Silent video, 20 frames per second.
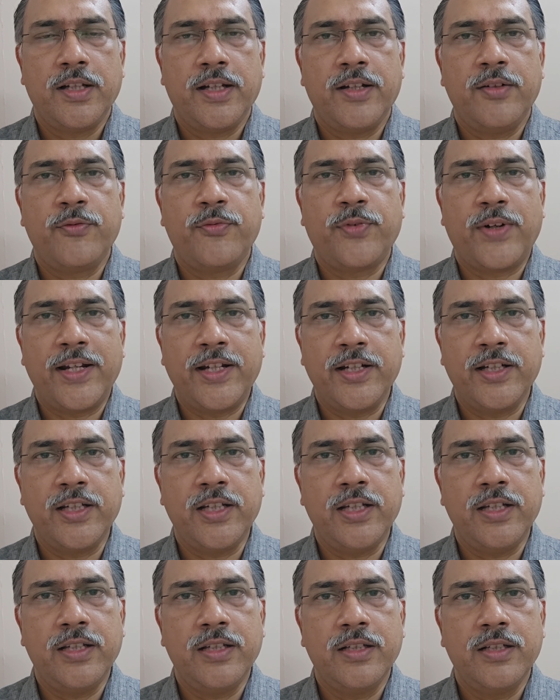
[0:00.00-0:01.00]
And
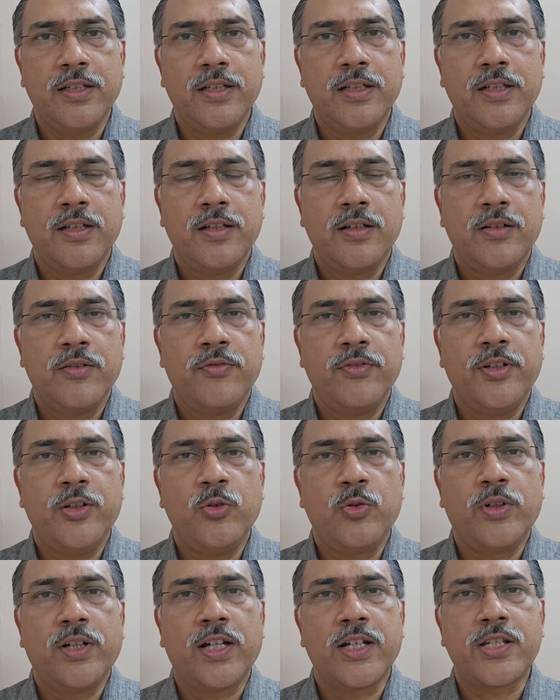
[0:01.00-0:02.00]
finally, we
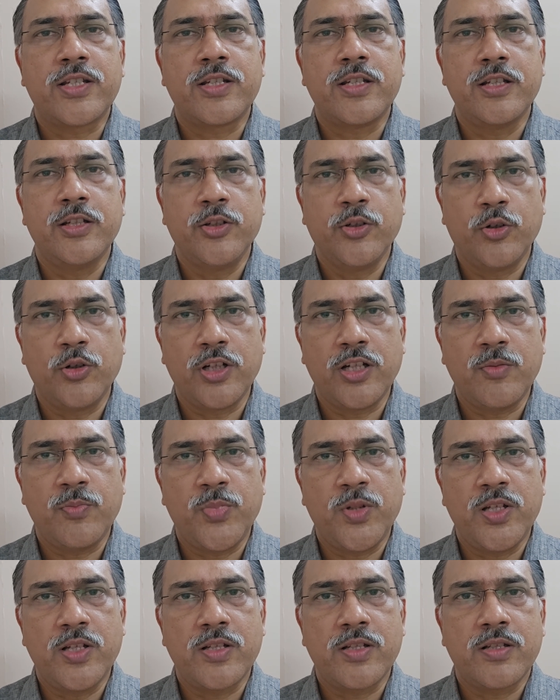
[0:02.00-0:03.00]
look at
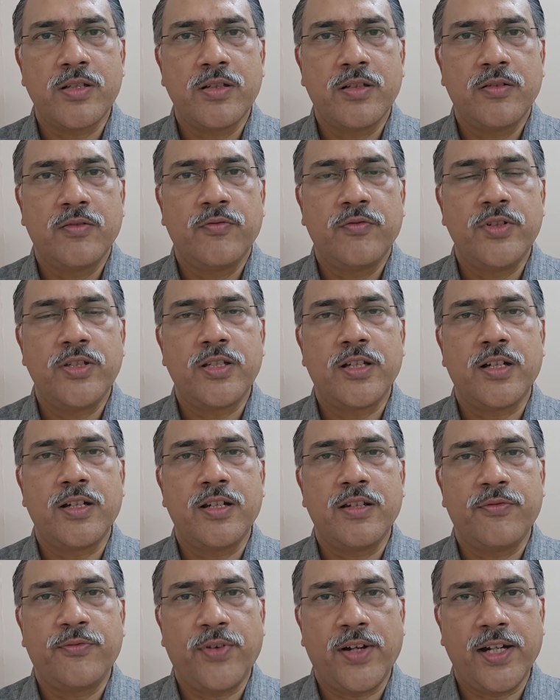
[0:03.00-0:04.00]
stereotypies, which are
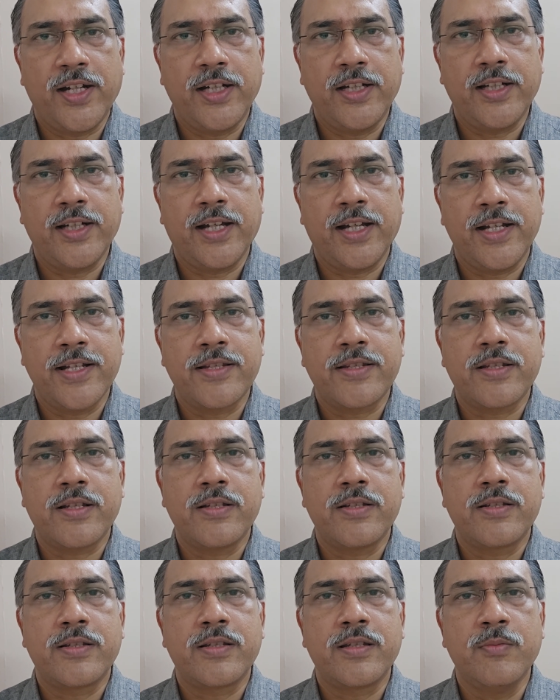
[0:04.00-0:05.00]
defined as
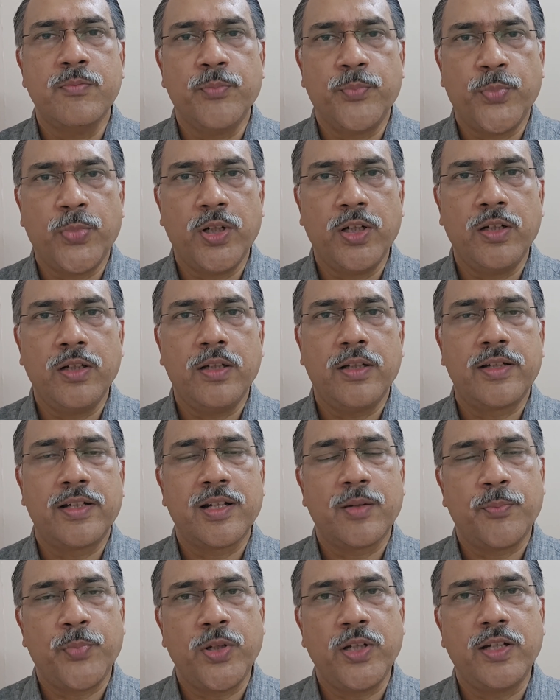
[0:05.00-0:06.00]
simple
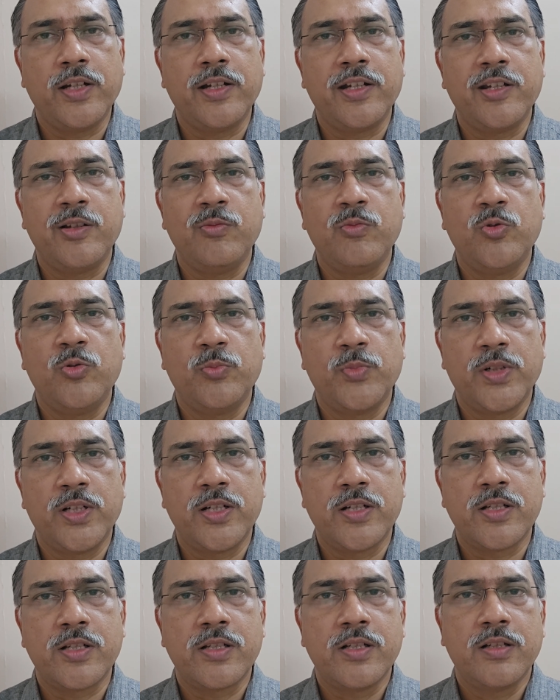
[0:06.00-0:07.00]
repetitive
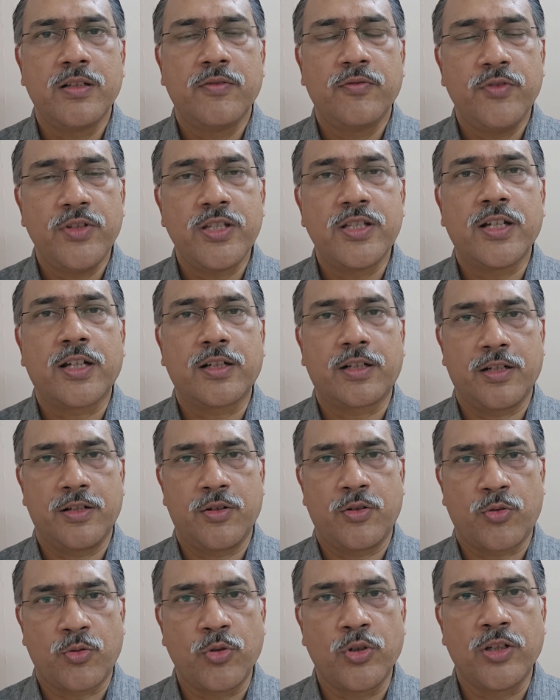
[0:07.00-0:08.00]
movements which are
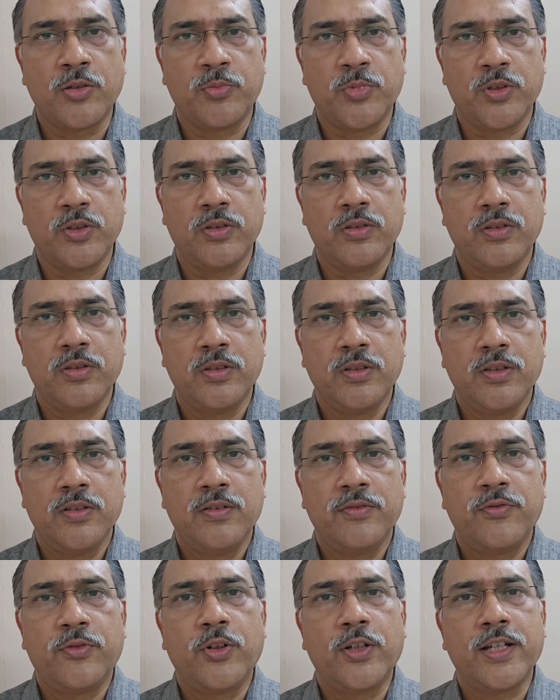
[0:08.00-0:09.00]
controllable.
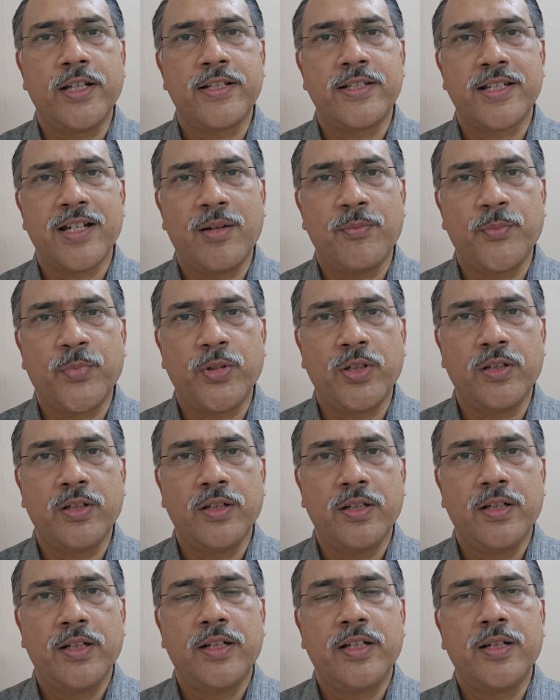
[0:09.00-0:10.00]
For example,
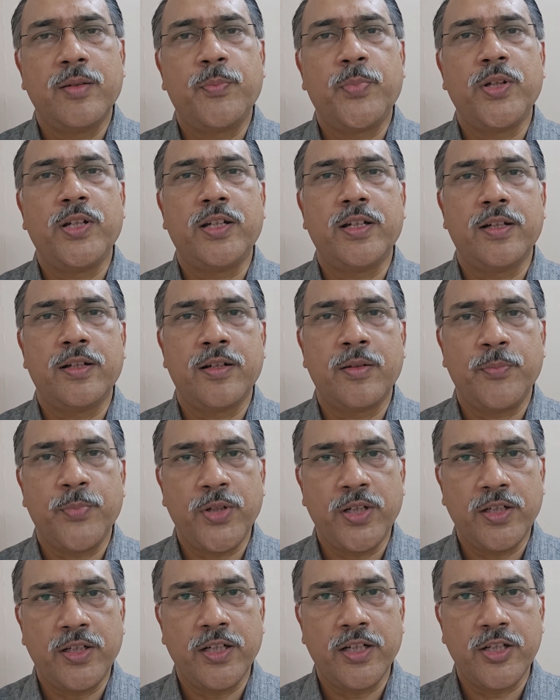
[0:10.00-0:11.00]
repeated,
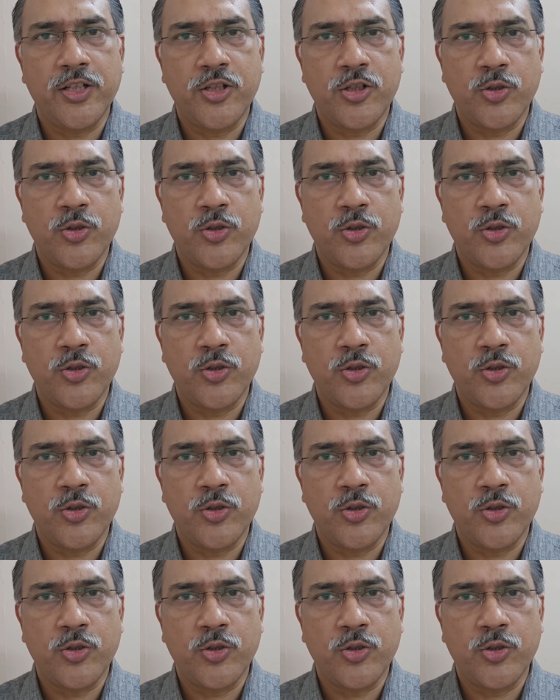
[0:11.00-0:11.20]
repeated